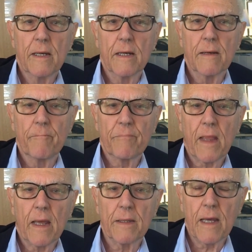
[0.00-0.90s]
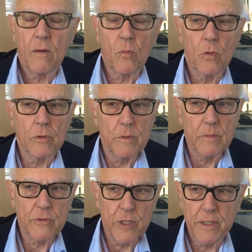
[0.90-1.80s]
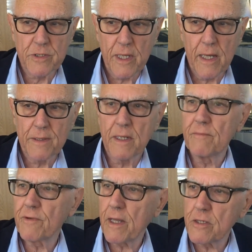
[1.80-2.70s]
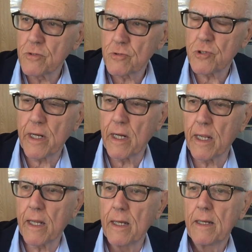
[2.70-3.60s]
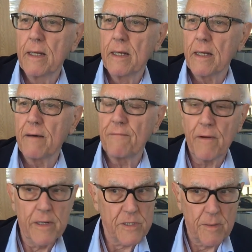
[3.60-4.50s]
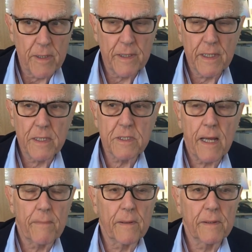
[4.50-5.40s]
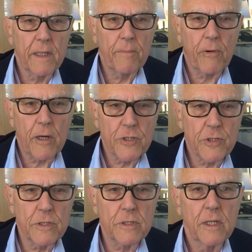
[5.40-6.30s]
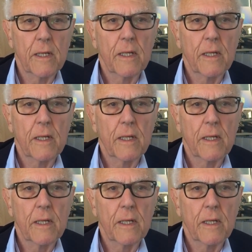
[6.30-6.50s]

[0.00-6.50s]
And that will change that. Then in vocational training, a very similar thing has happened. The pressures